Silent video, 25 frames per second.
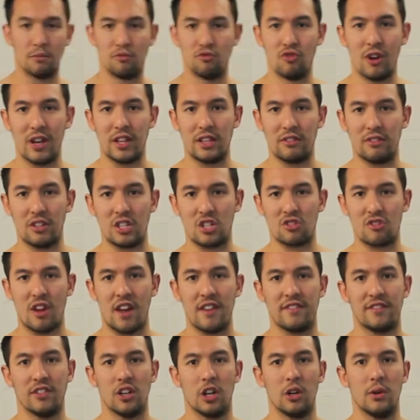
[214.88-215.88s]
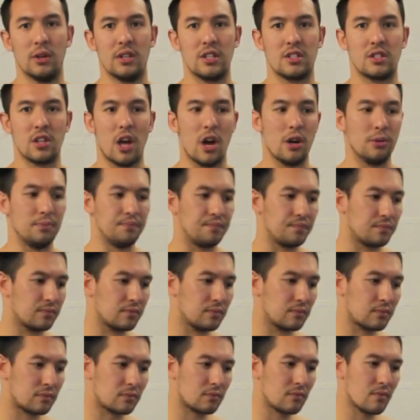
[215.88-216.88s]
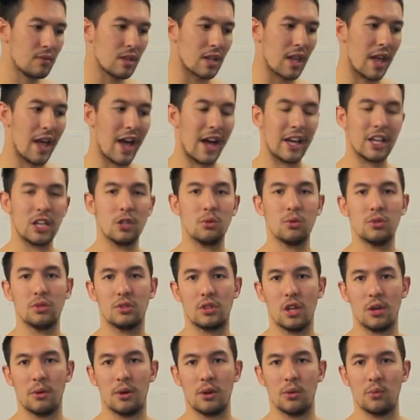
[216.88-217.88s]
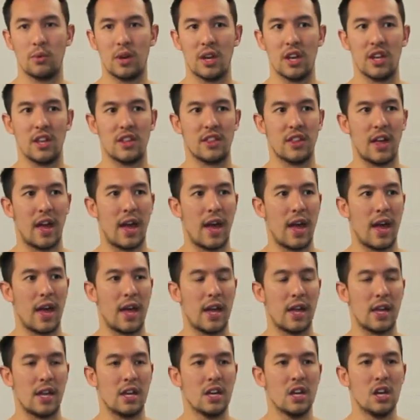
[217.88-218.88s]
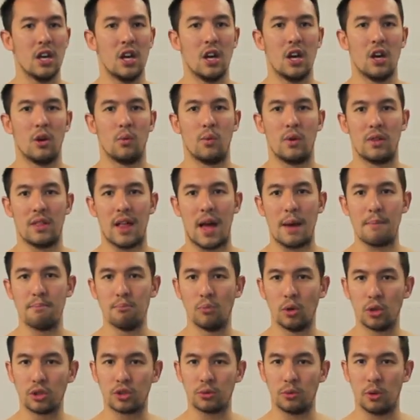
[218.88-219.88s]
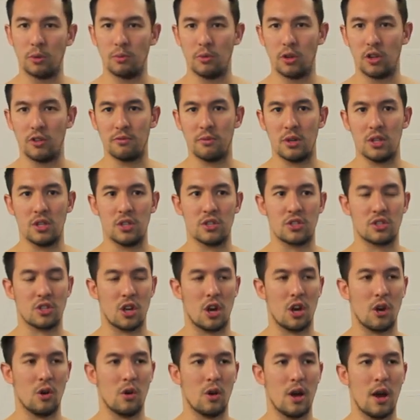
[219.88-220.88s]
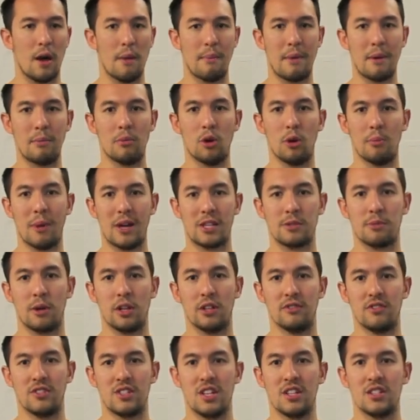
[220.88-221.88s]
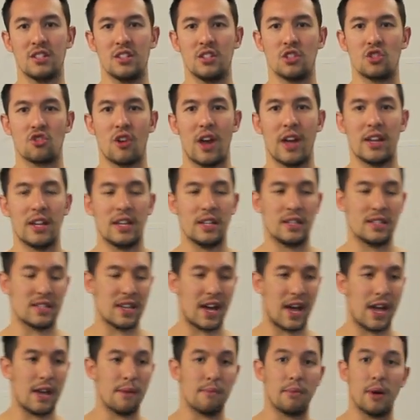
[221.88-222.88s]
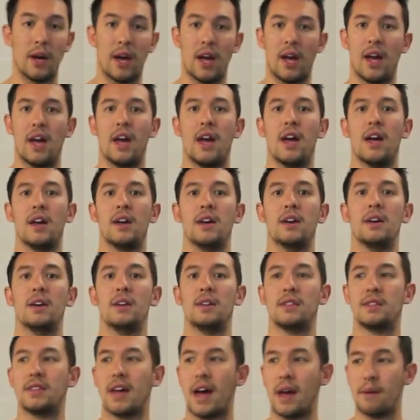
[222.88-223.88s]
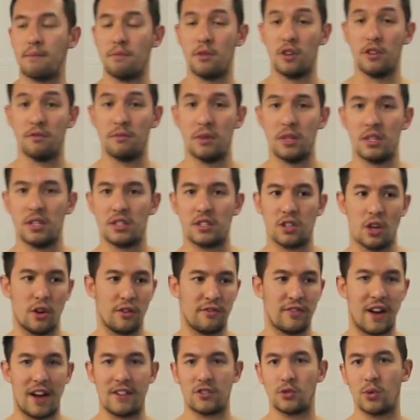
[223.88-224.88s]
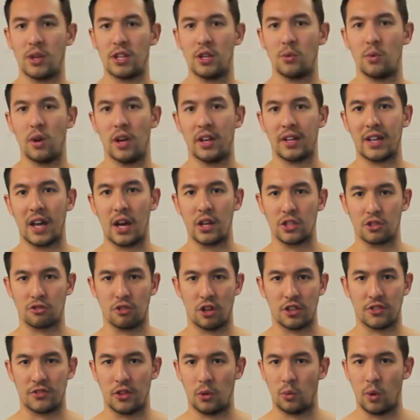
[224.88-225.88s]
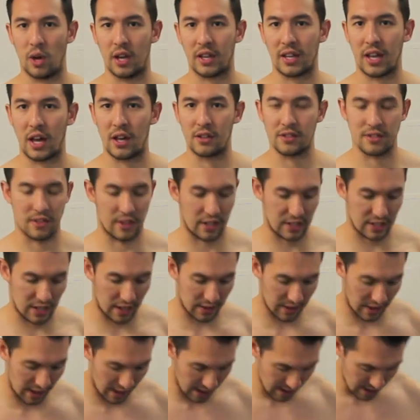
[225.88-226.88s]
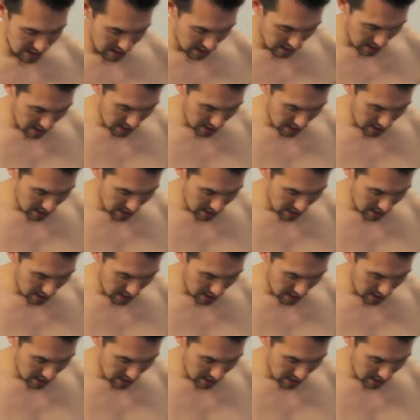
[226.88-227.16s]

Really straightforward. So, how you would do it with like multiple movements, so a bit more metabolic resistance training type movements, so 520 workouts, CrossFit workouts, things like that,